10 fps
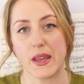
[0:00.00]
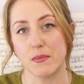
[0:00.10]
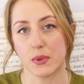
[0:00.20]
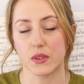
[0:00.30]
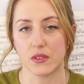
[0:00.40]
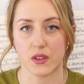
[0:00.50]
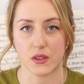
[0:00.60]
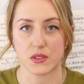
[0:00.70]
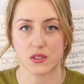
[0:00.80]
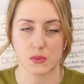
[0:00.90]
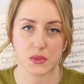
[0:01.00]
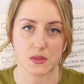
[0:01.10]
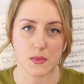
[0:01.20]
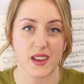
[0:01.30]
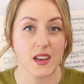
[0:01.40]
pinpoint those
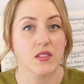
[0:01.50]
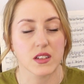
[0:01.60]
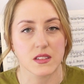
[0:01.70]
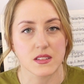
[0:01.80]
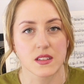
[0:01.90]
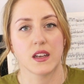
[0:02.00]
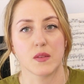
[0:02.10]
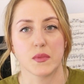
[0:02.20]
troublesome areas.